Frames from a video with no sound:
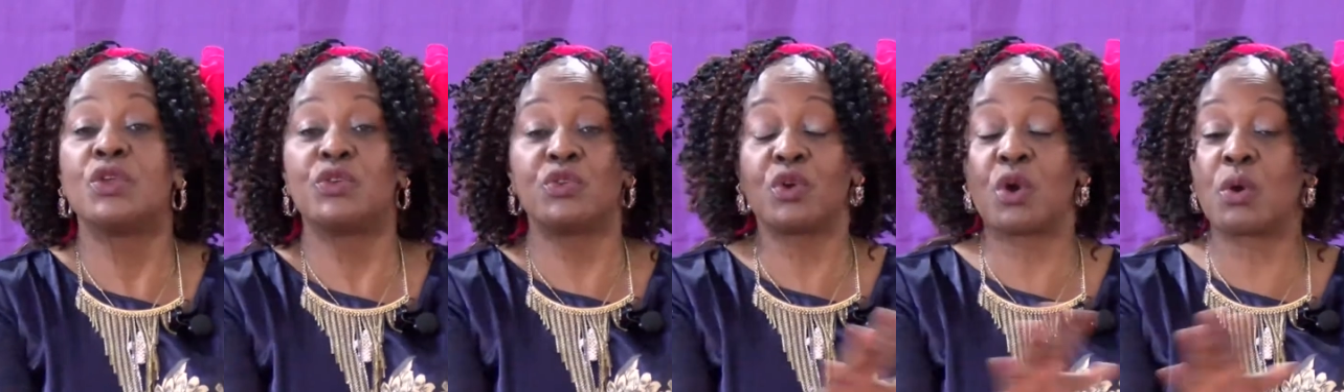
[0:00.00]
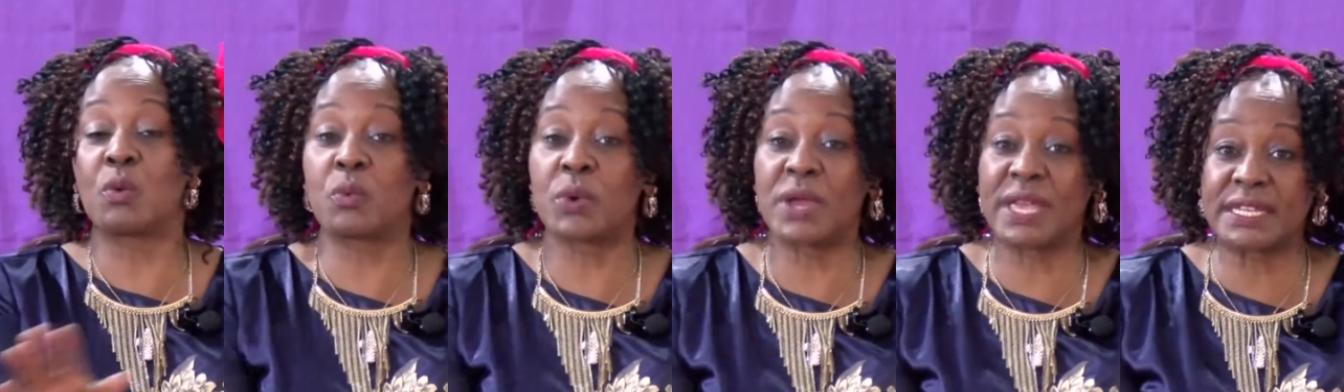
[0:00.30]
Your
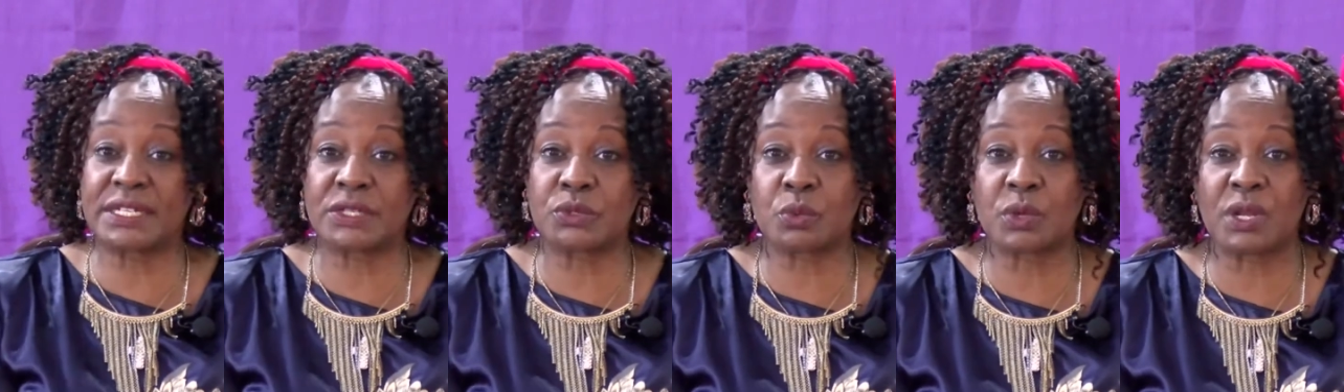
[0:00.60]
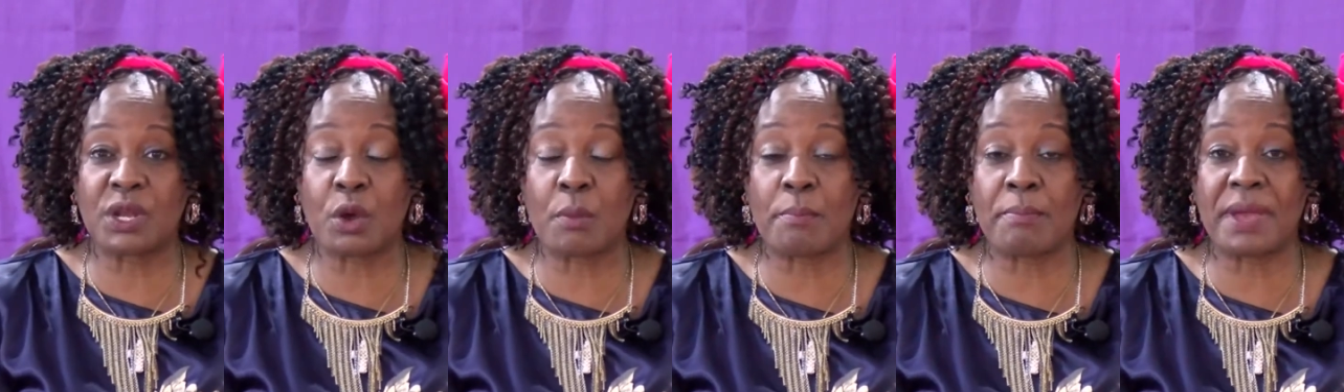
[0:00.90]
wind
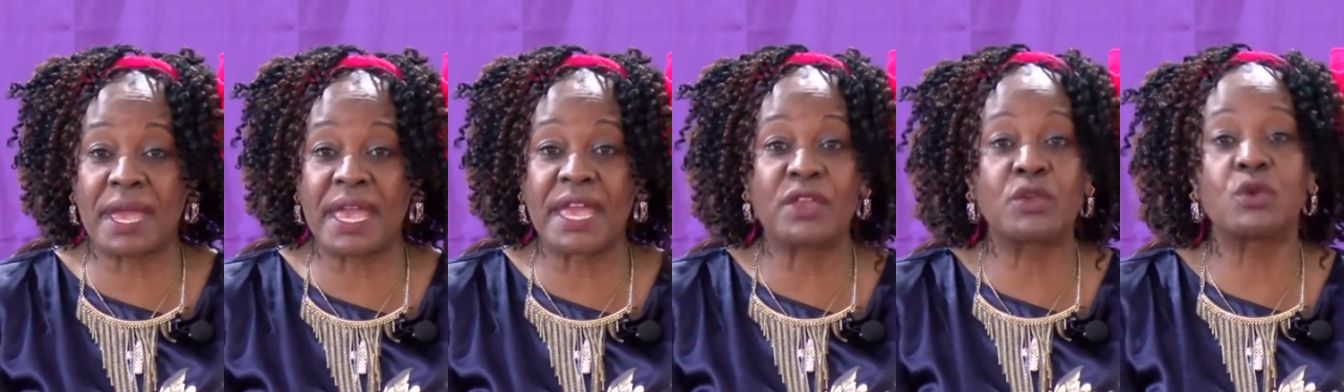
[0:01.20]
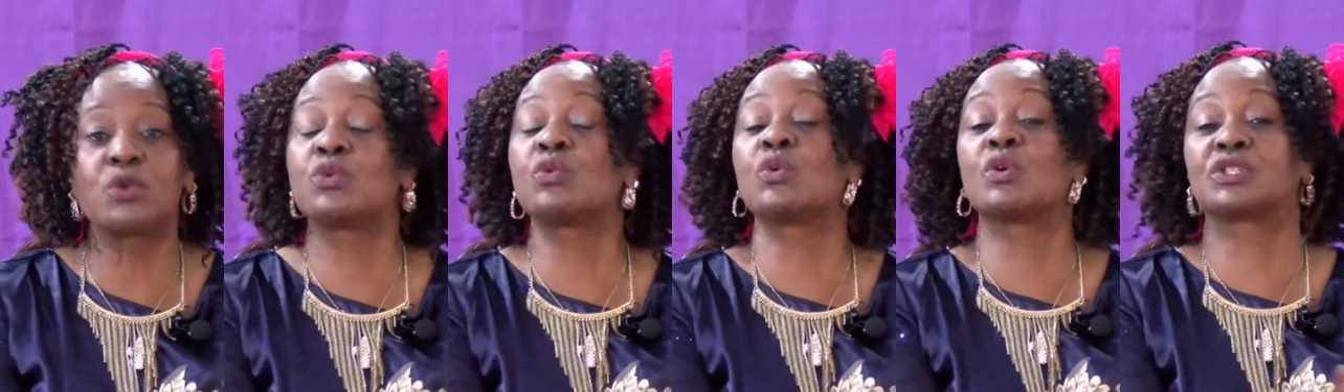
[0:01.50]
will obey
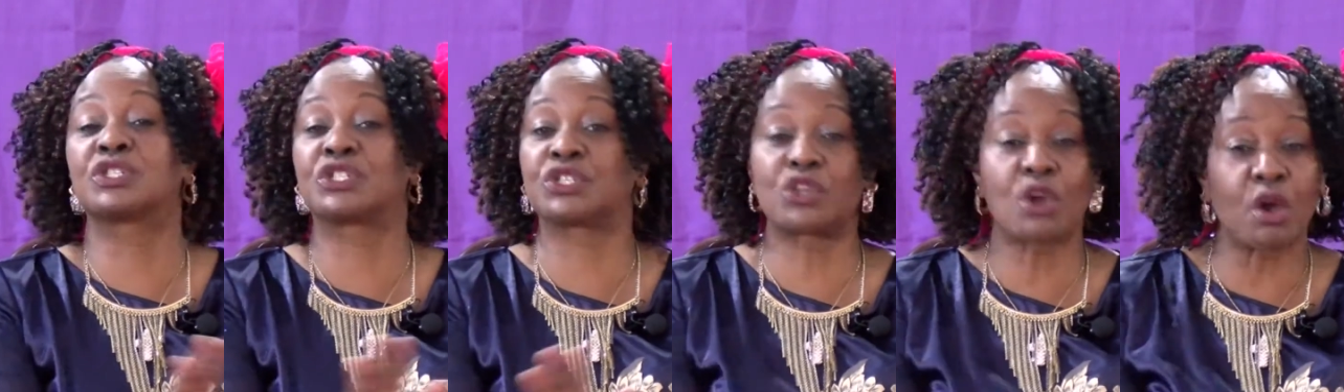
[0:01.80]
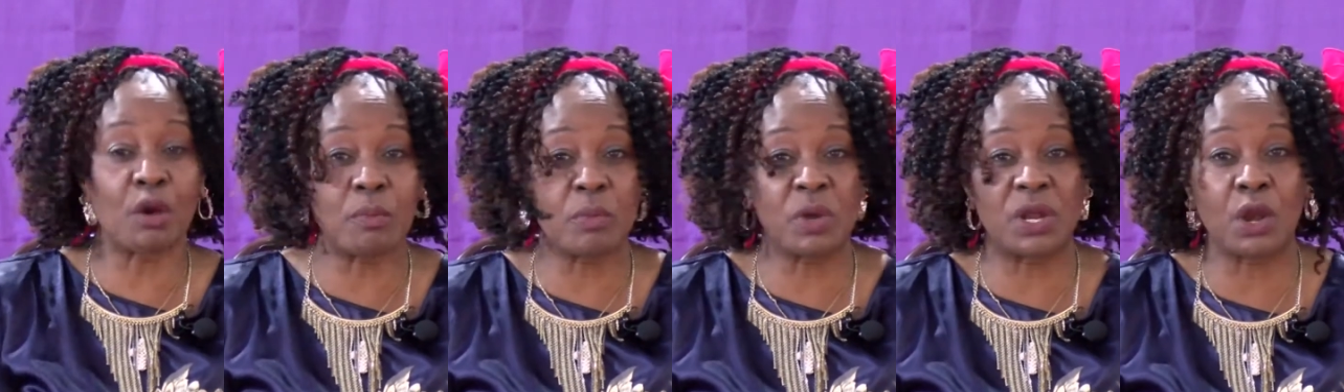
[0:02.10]
you. Your
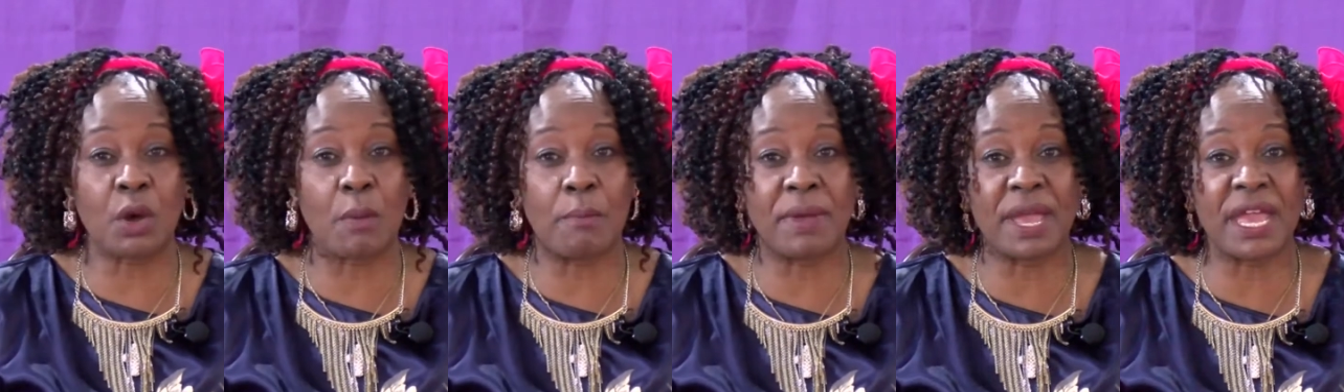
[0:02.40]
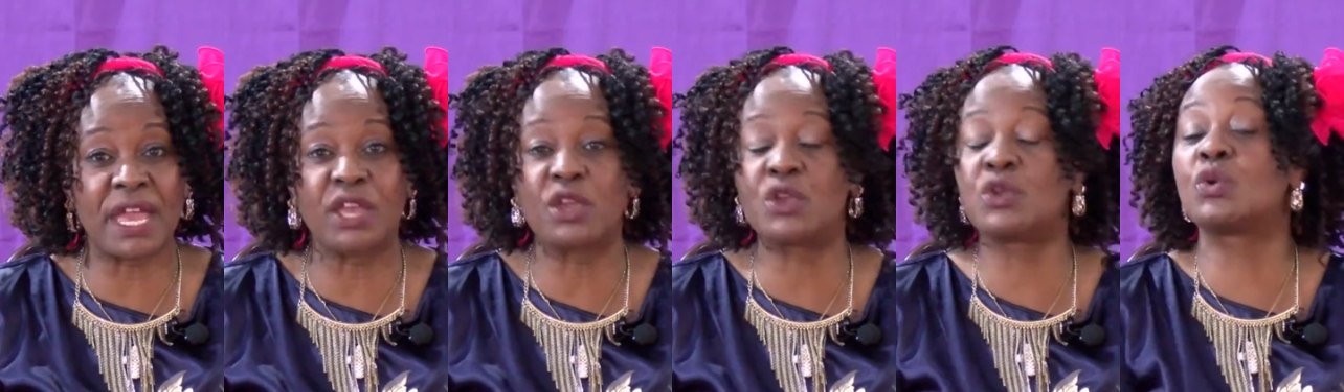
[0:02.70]
storm will
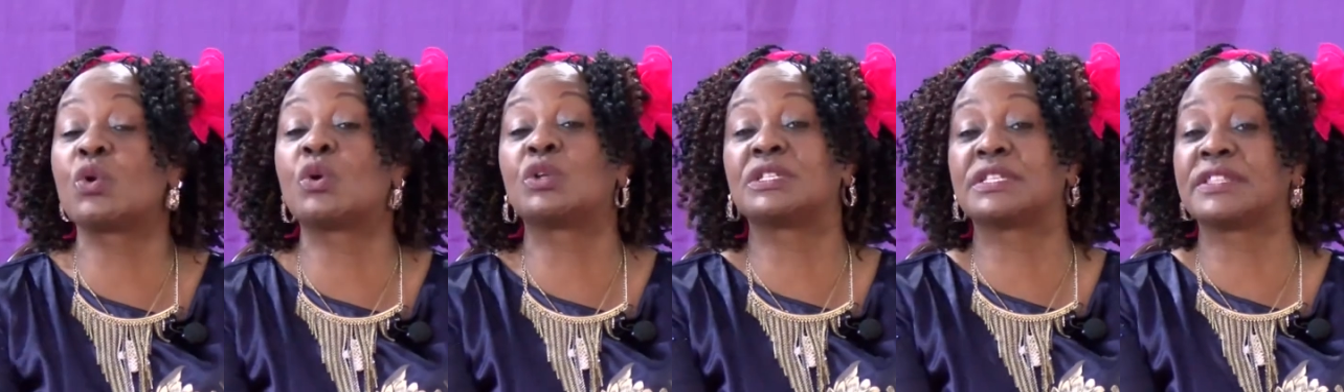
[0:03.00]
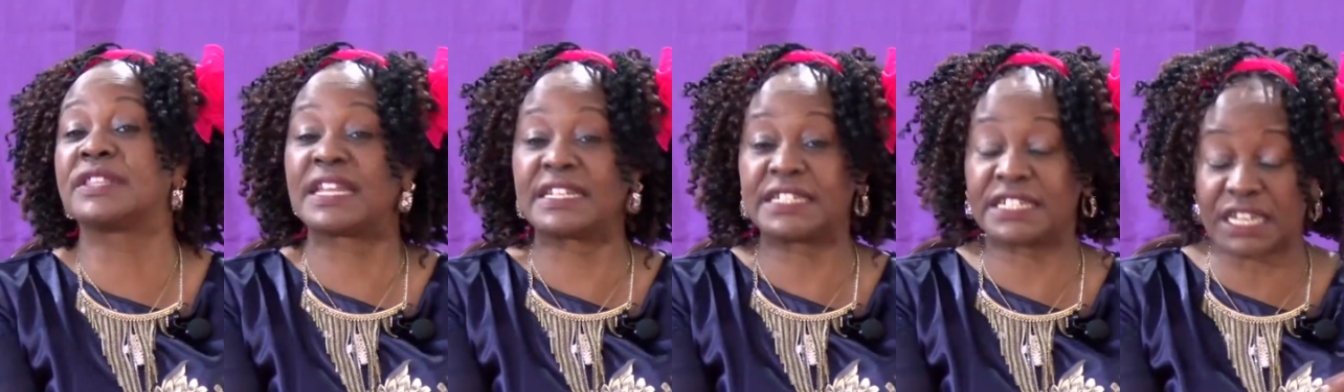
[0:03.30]
obey you.
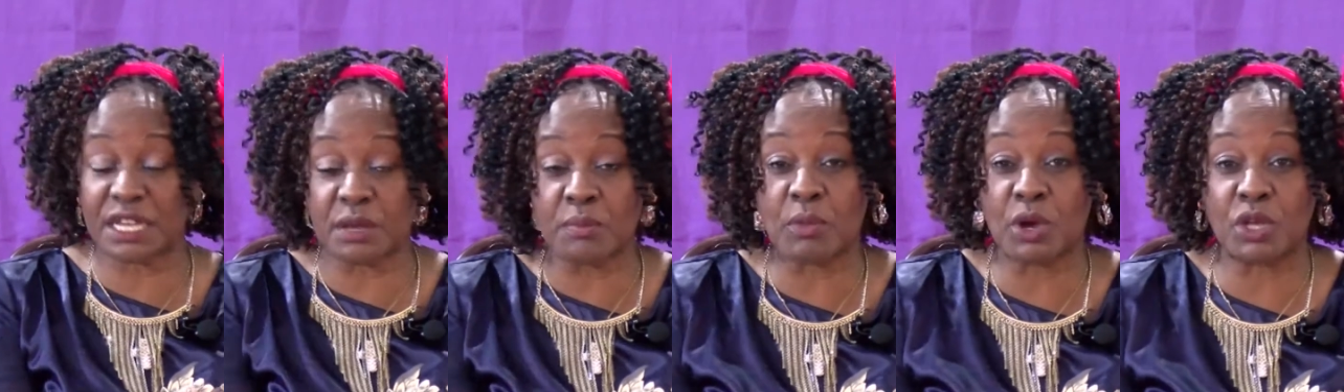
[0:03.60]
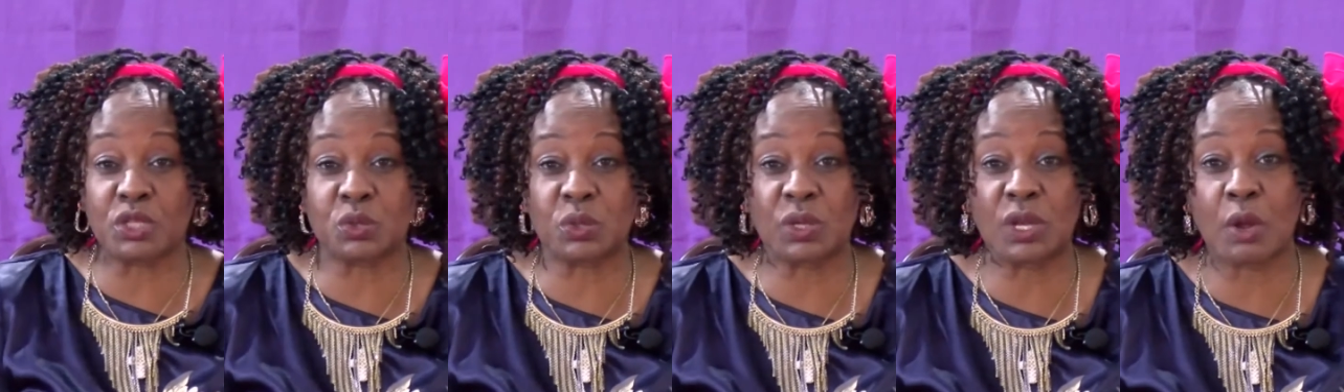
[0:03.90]
The
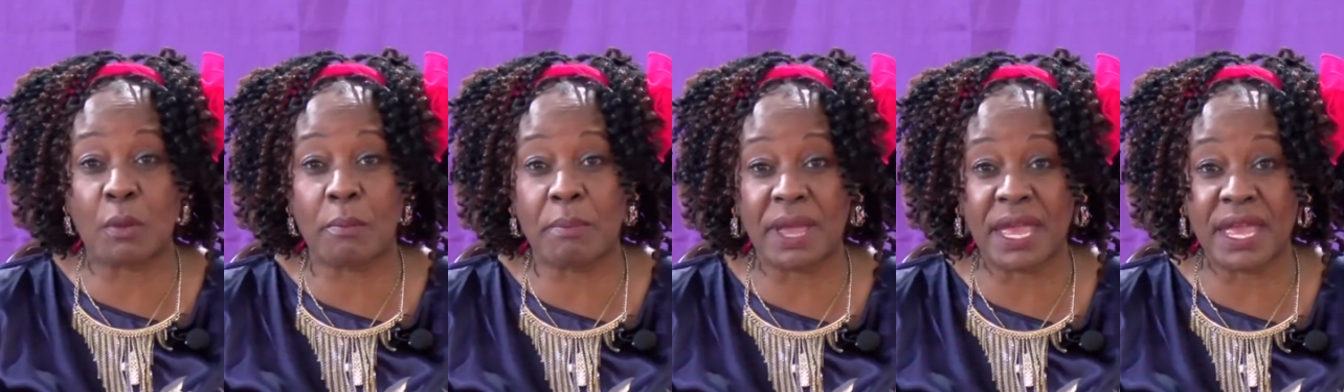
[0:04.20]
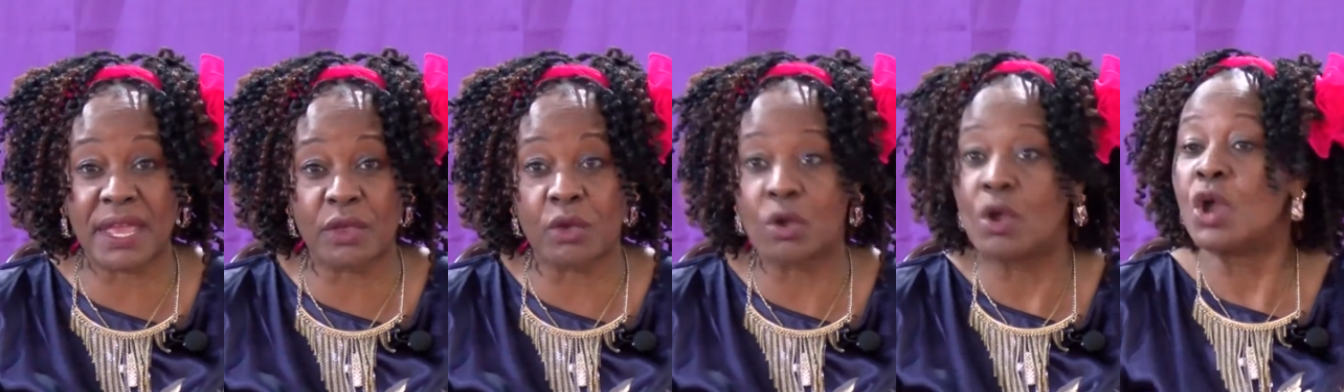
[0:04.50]
demons will
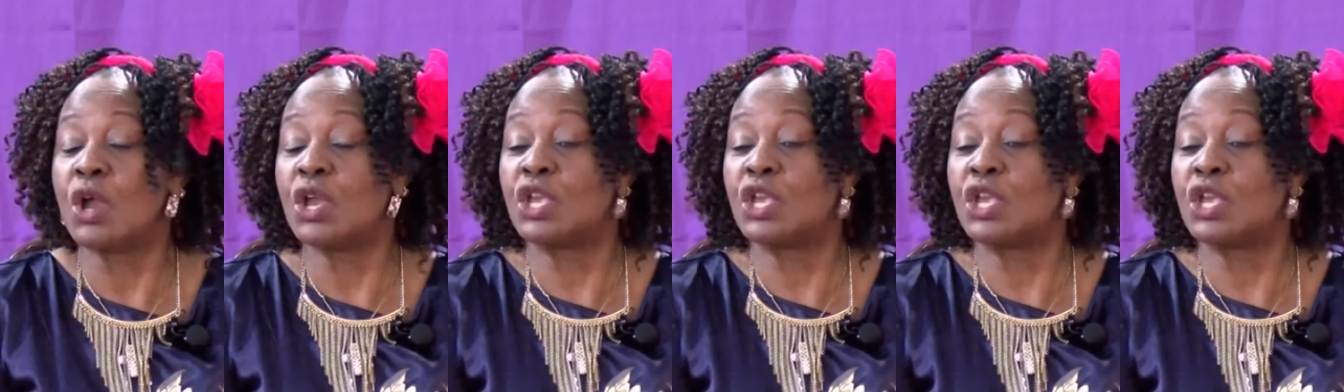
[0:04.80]
obey you.